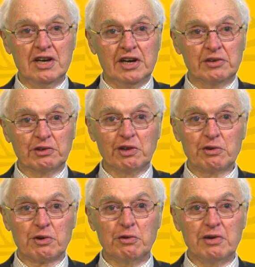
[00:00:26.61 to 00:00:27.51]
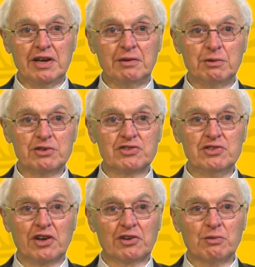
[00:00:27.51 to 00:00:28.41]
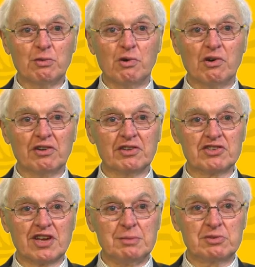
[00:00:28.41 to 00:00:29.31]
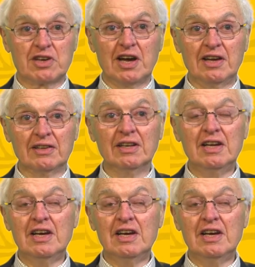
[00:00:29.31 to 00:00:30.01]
and although Korea was not a war on the same scale,